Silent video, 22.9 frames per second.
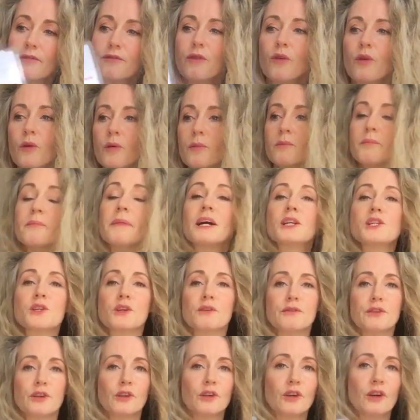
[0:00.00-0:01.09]
for much
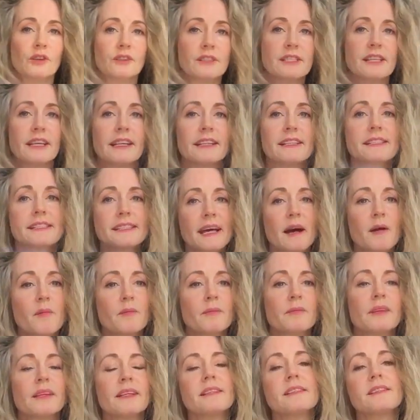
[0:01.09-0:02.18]
of your content.
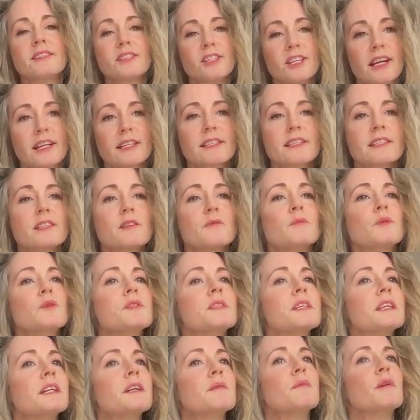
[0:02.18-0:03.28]
Some is just
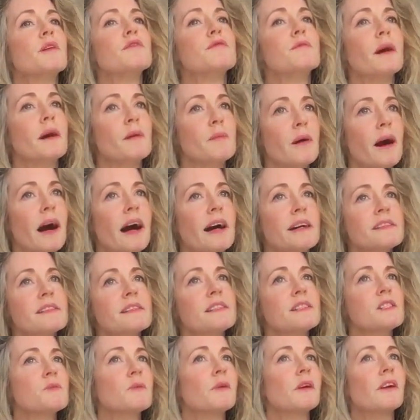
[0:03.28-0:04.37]
museum of my past,
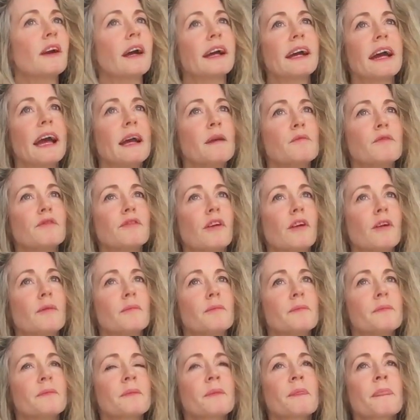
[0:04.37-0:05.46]
it's where I came
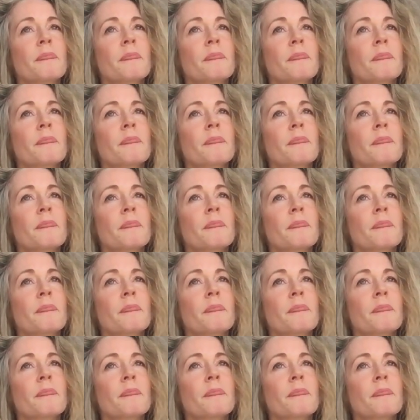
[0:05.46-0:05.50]
from.